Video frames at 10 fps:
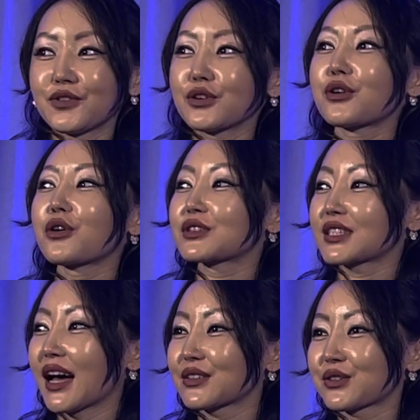if you go to
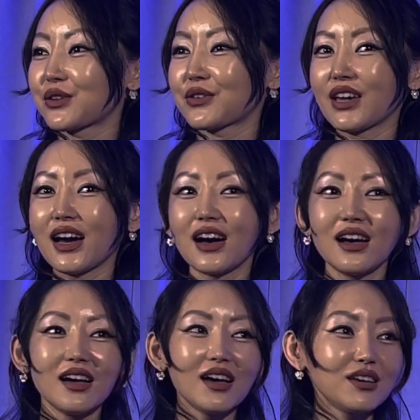South Korea,
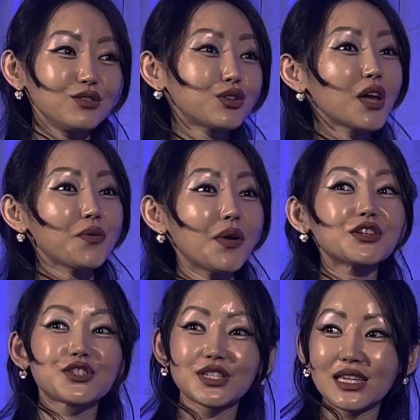you can
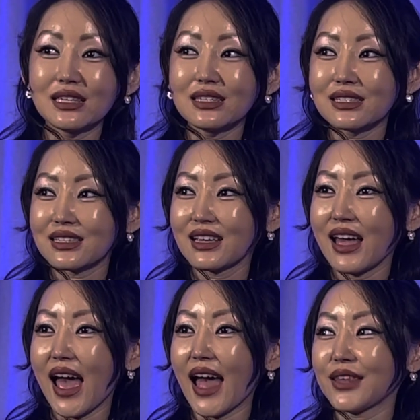wear jeans
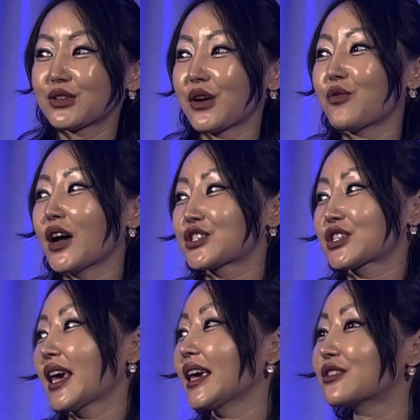and you can watch
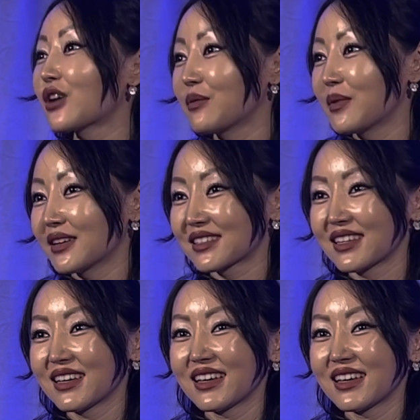K-dramas.